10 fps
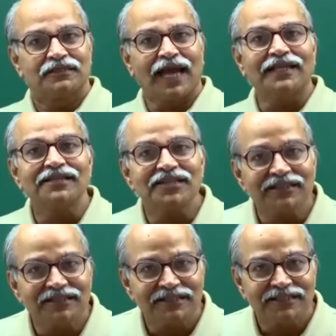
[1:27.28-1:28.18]
kinetic
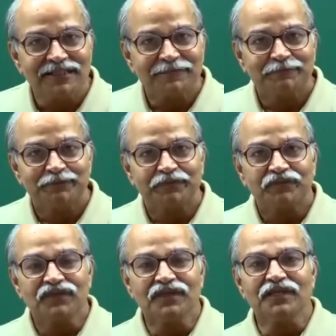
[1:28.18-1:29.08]
energy.
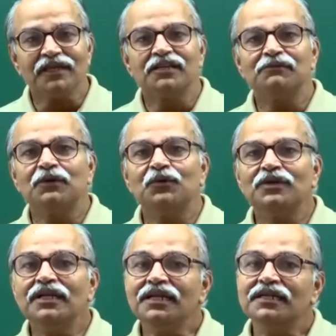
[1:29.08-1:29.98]
It will
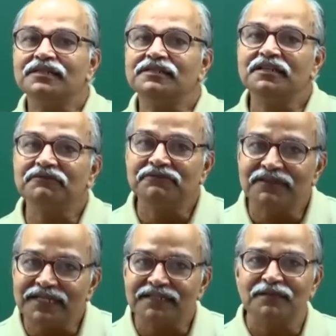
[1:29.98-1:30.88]
only
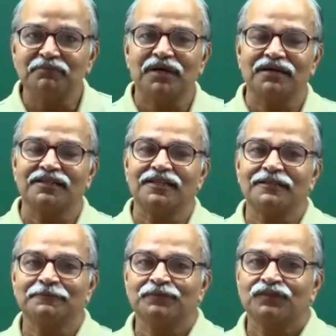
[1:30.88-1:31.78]
deflect the
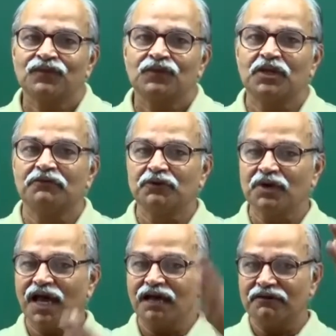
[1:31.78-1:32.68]
particle. So if you
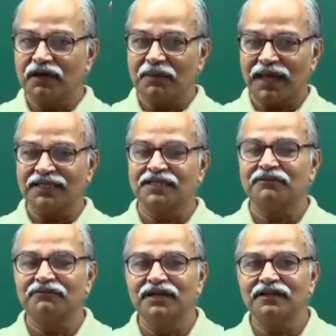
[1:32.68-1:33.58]
have a
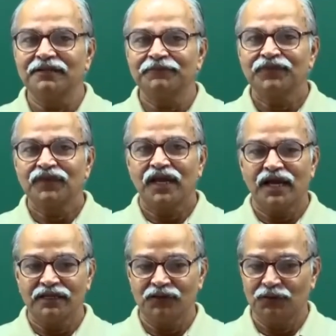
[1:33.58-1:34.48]
magnetic field
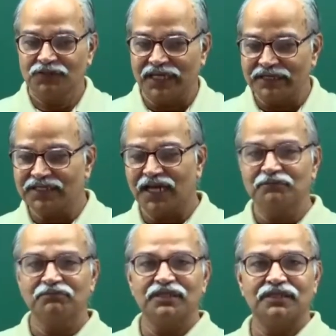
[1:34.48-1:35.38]
and you send
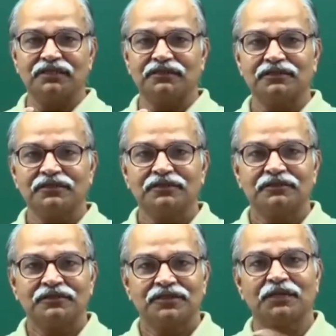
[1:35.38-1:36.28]

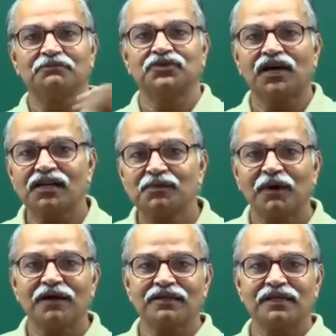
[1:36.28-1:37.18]
some charged
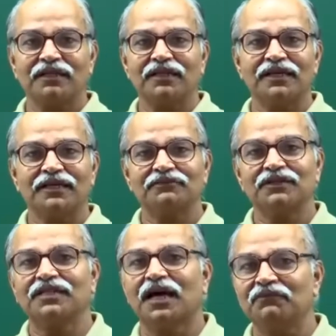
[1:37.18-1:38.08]
particle there
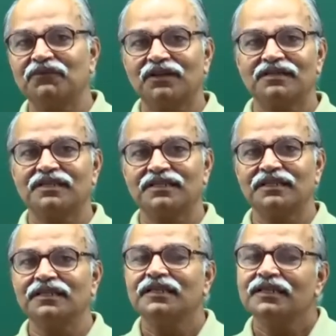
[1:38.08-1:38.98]
with some
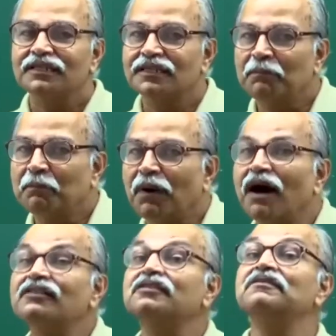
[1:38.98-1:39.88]
velocity, the
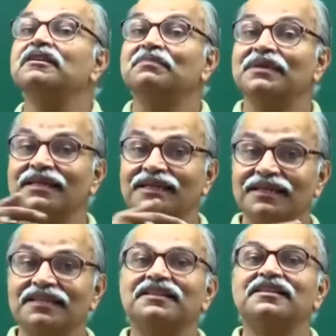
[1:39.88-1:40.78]
path will be
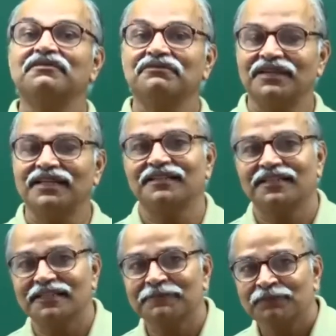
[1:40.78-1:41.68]

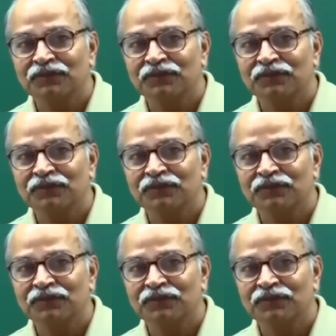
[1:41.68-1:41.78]
deflected.